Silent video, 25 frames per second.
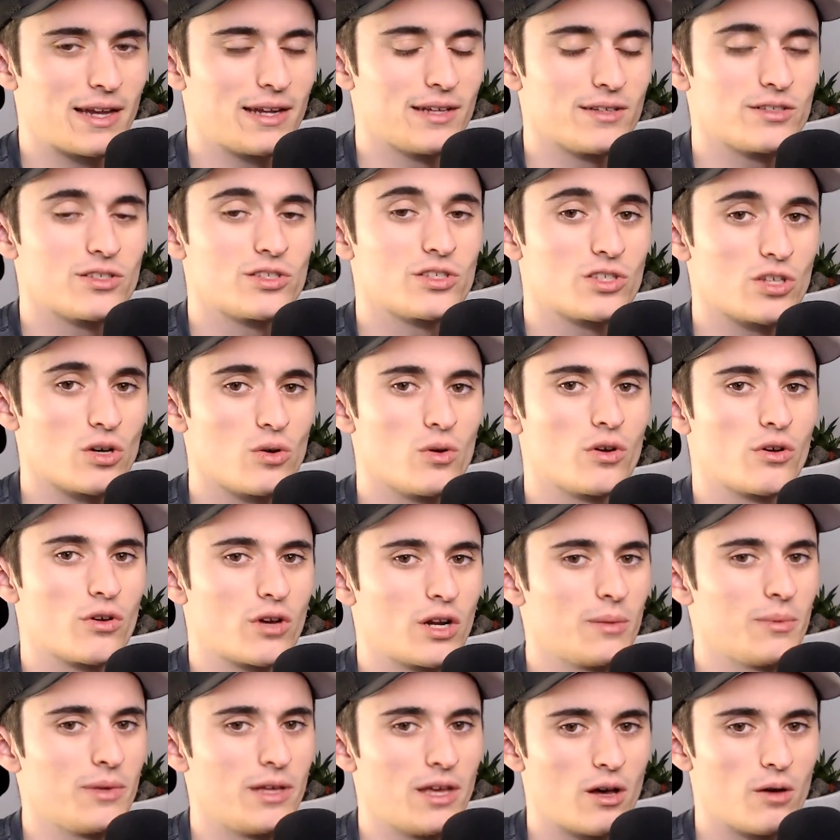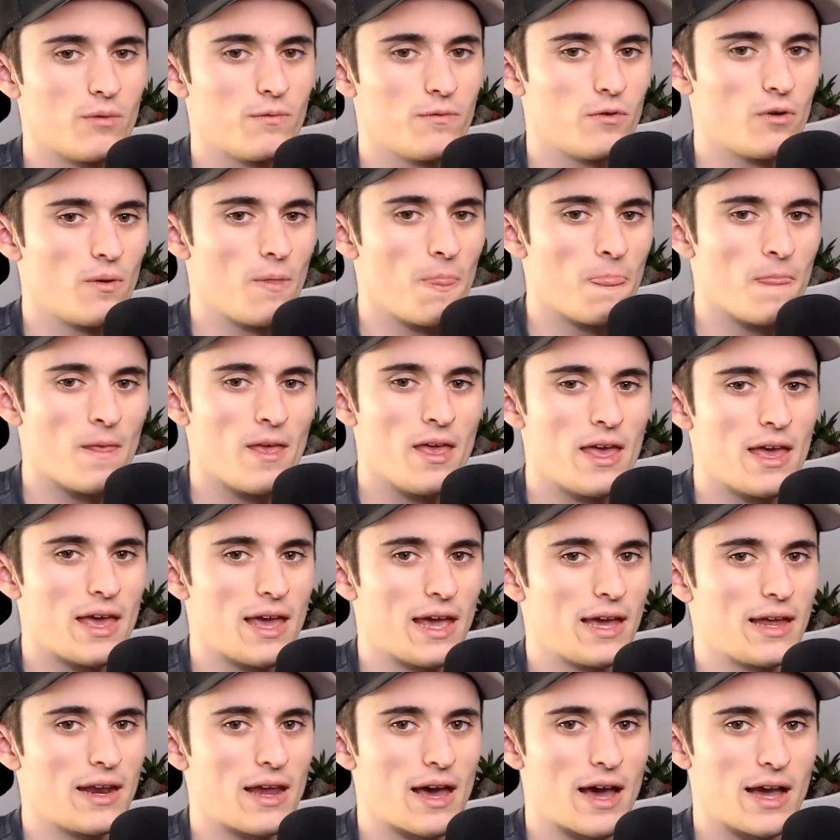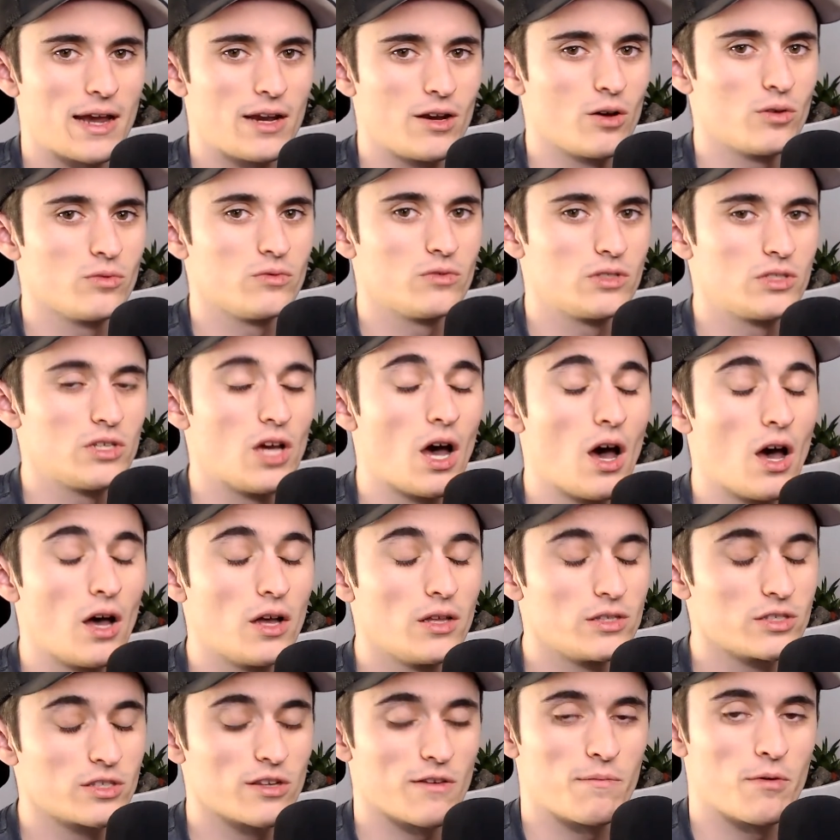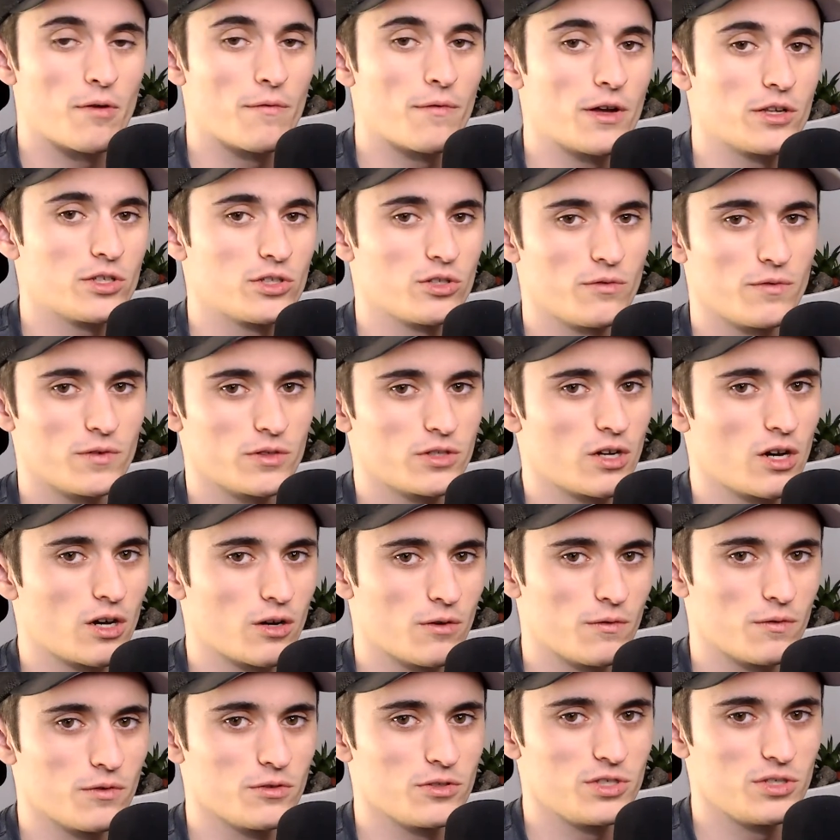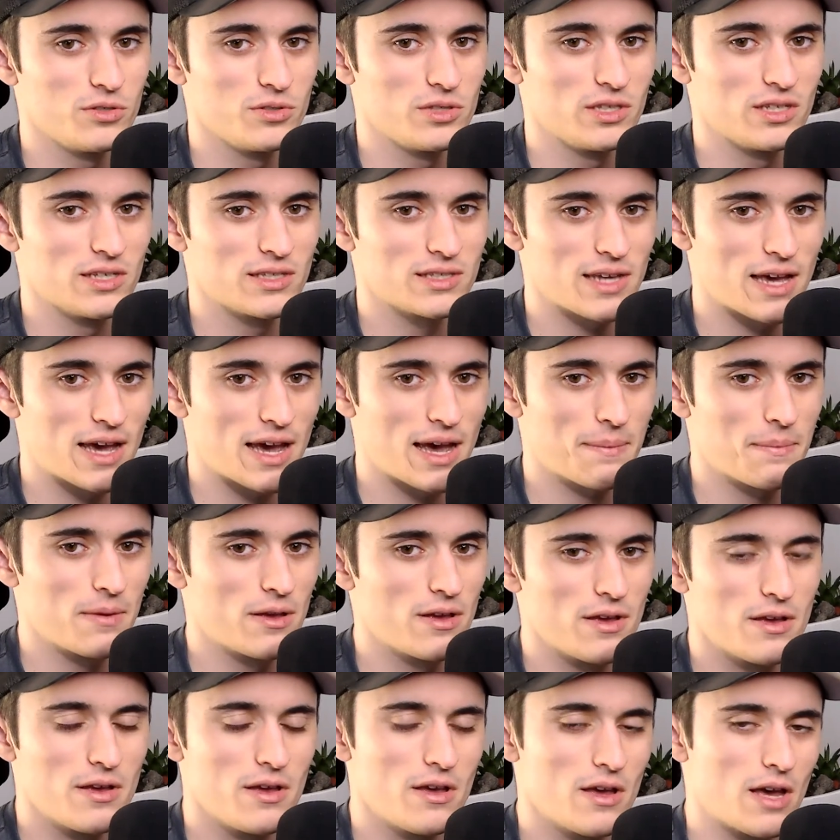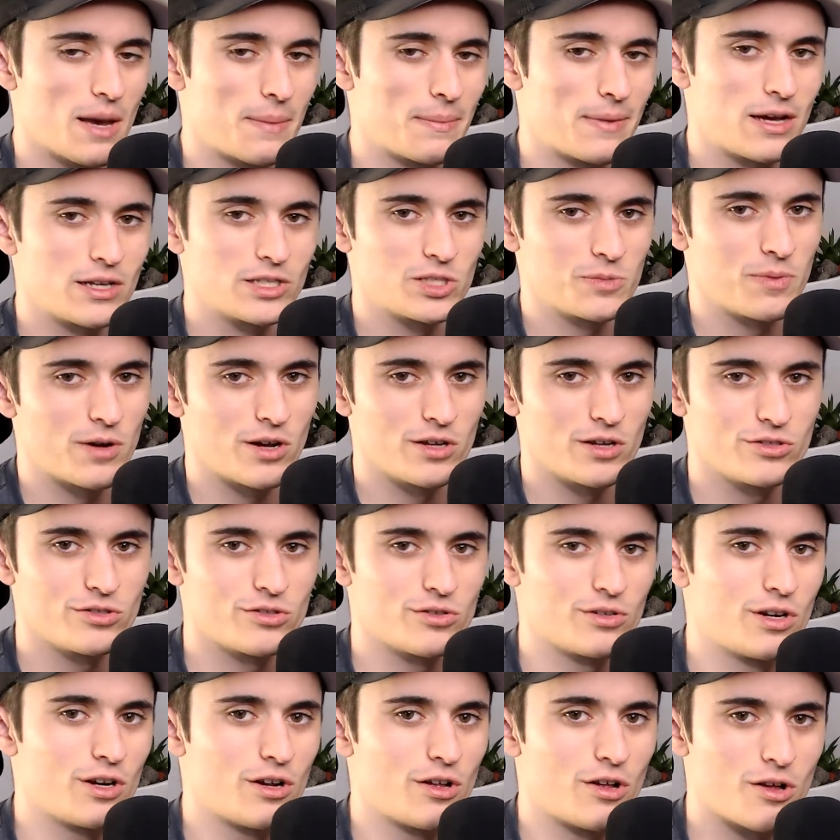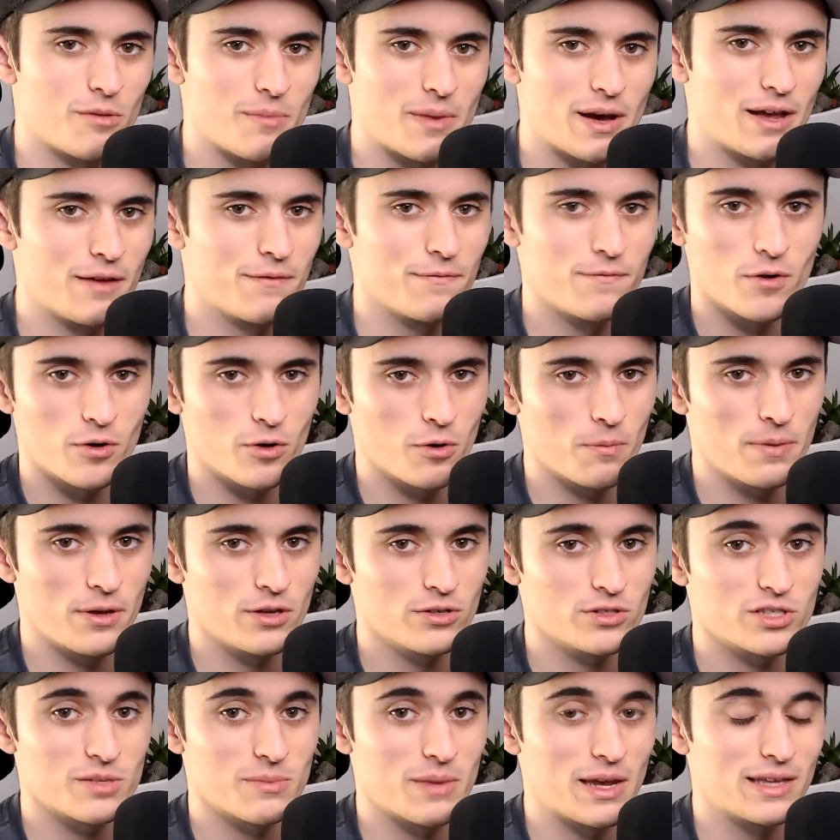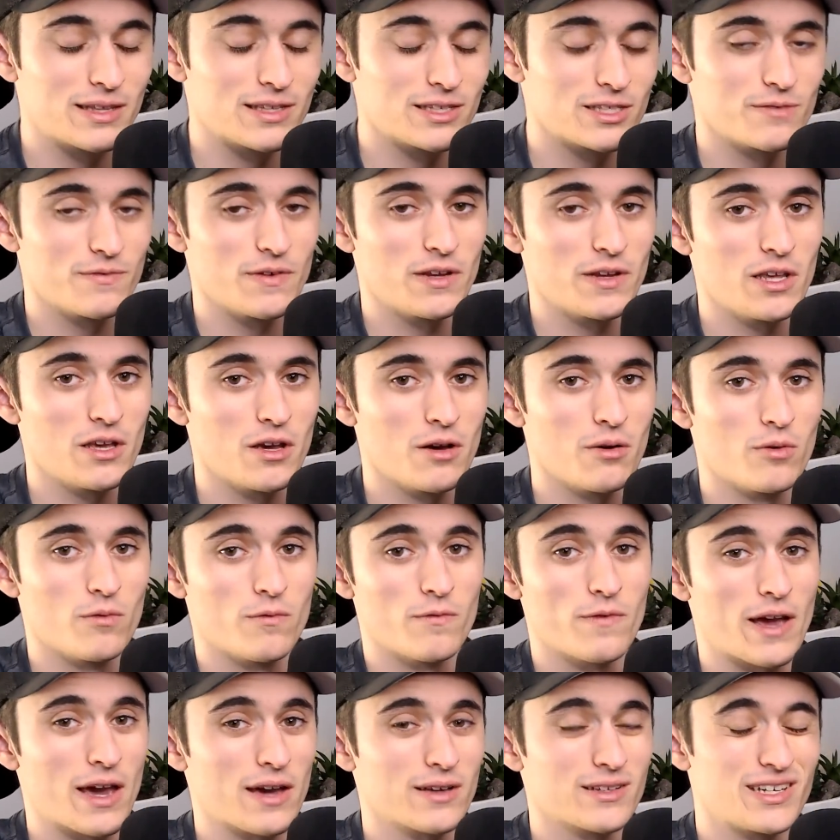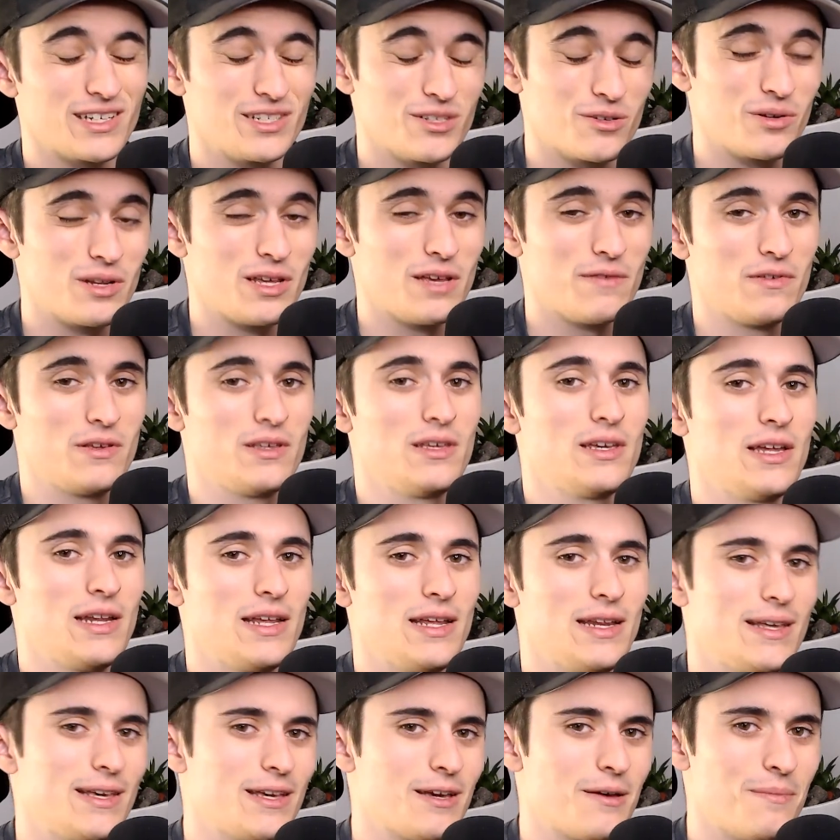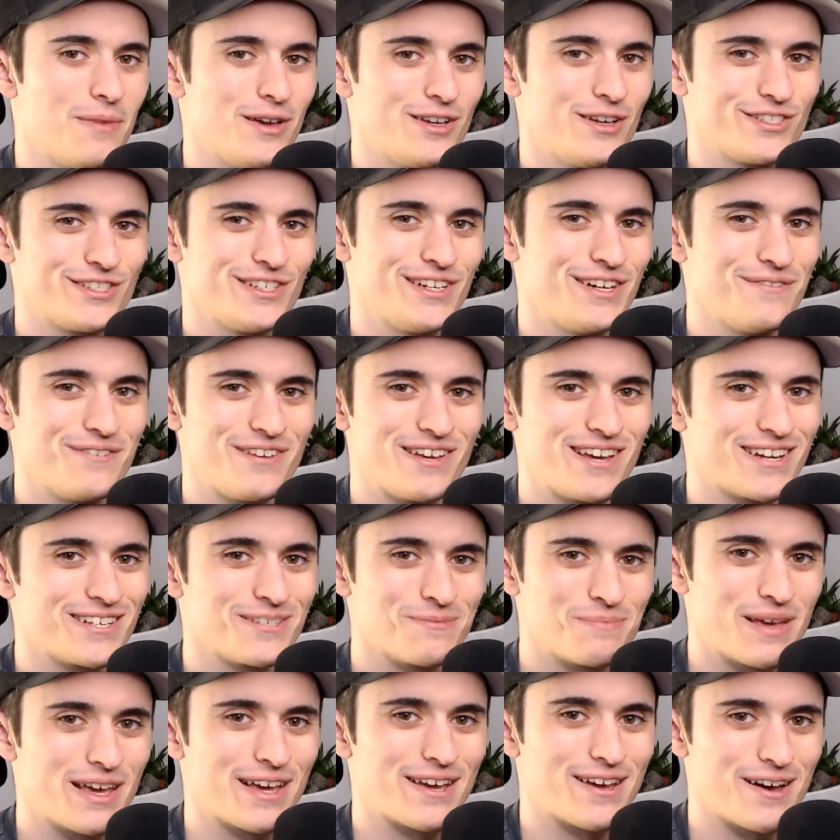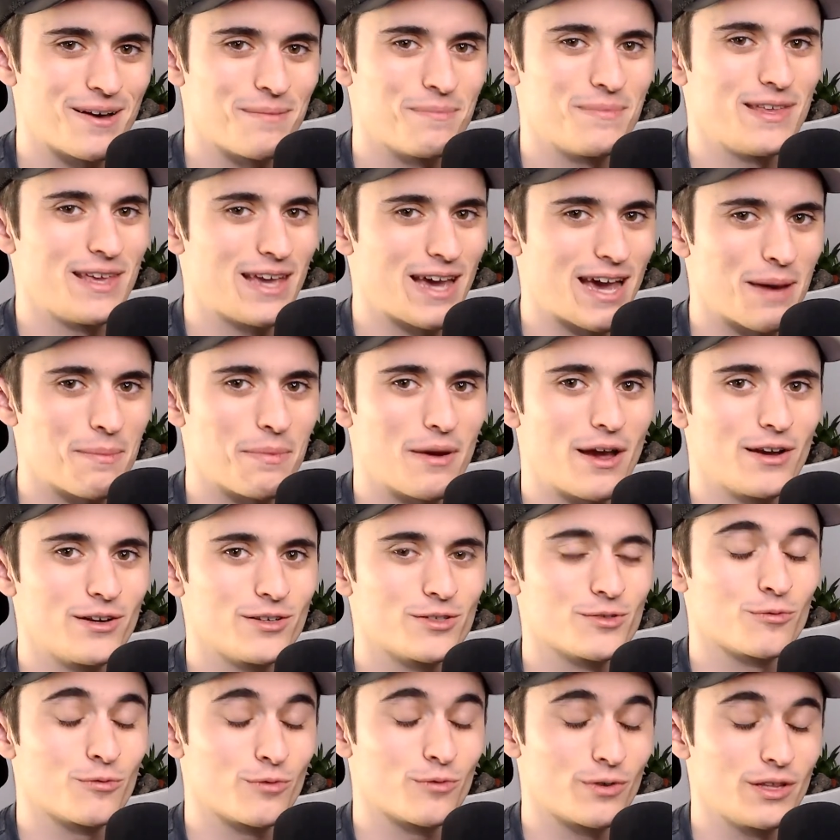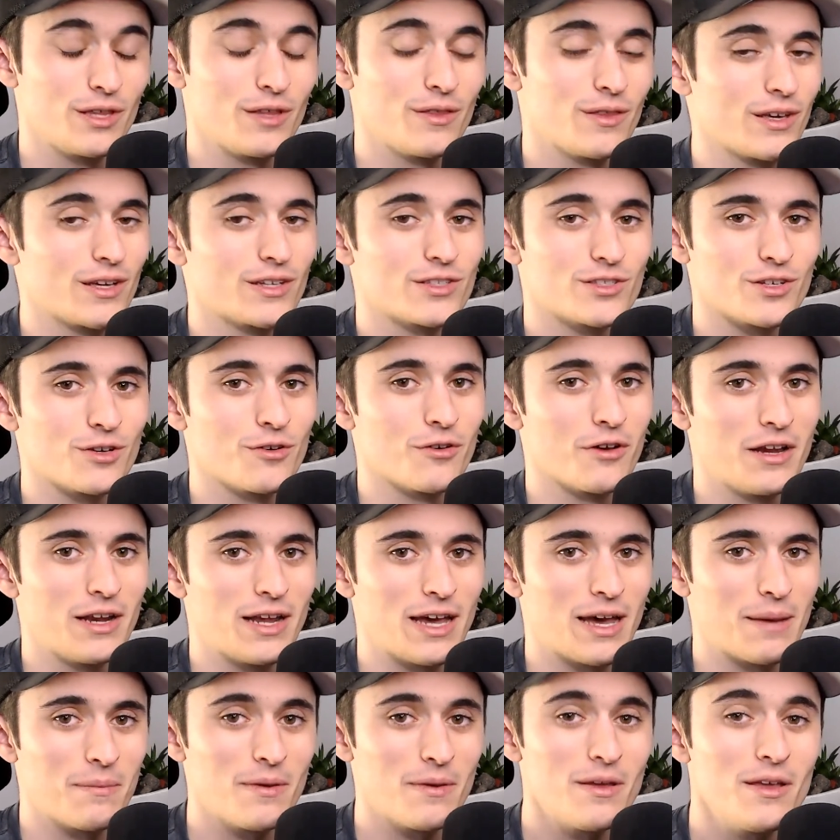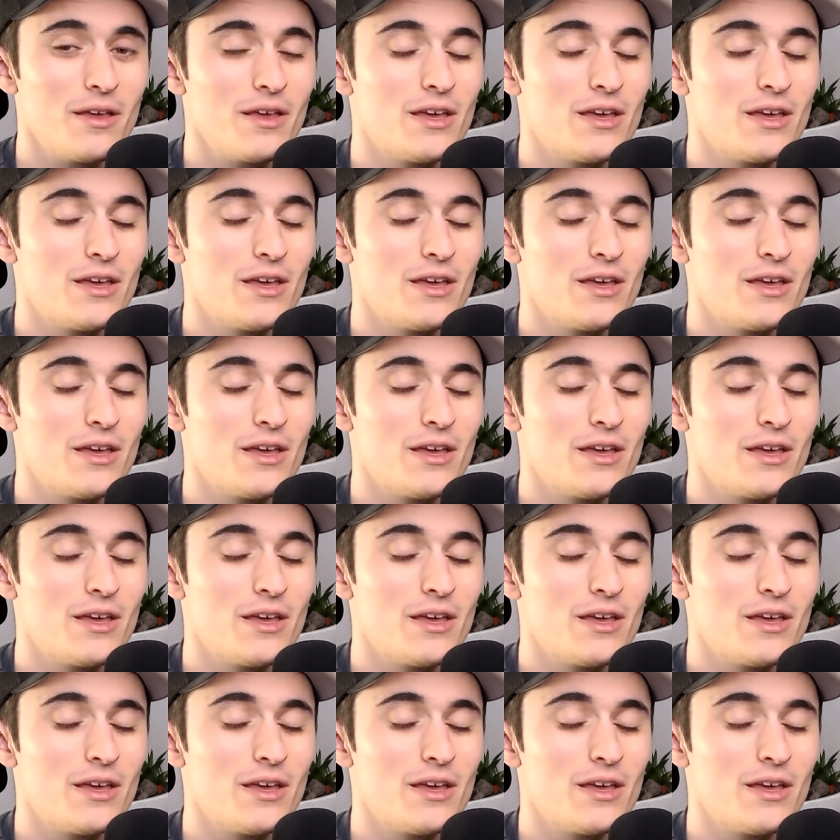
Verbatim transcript: It's so incredibly helpful. And I know tons of professional photographers using this app. I'm not sponsored at all by PhotoPills to make this video. In fact, I don't even get any commission if you guys pick up the app. I just really think it's a great app.